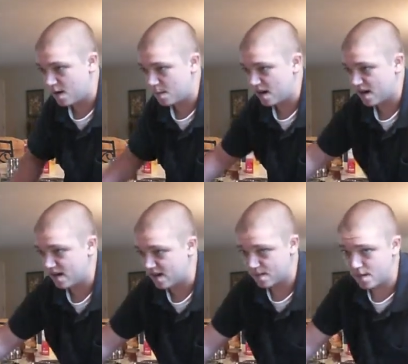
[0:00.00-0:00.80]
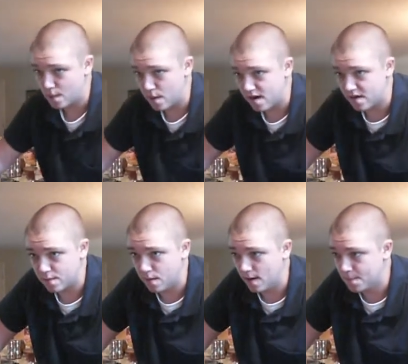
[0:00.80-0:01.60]
bum needs to be peach,
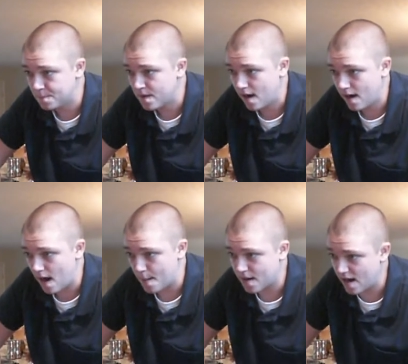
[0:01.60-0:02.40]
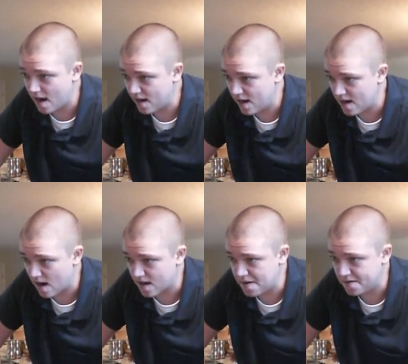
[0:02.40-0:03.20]
But I'm gonna get out of here.
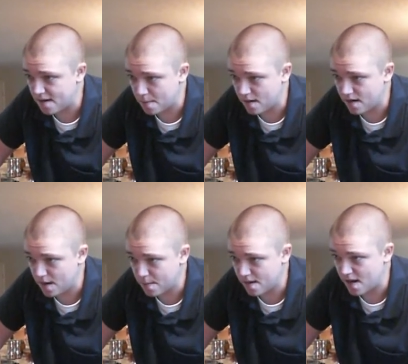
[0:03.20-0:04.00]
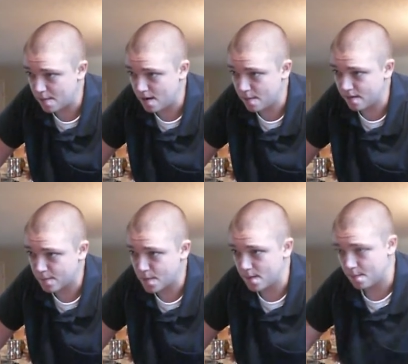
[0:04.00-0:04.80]
Y'all keep sipping and dipping, keep dipping
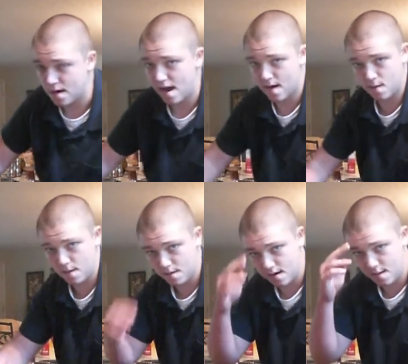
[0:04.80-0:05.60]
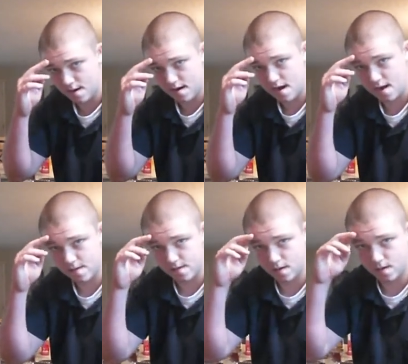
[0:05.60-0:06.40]
spinning black, rolling, dipping at
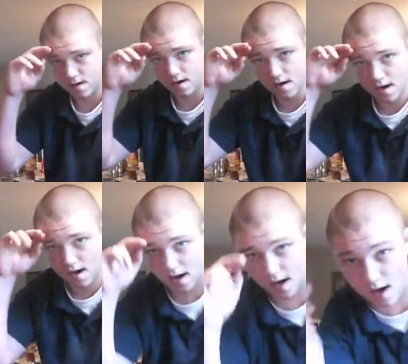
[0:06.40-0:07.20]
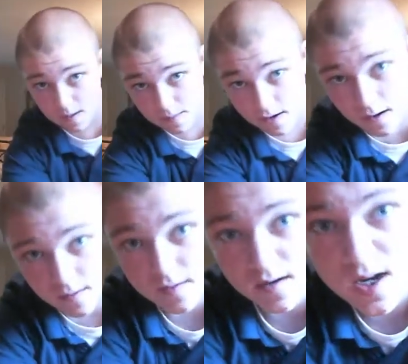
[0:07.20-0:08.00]
94. I'm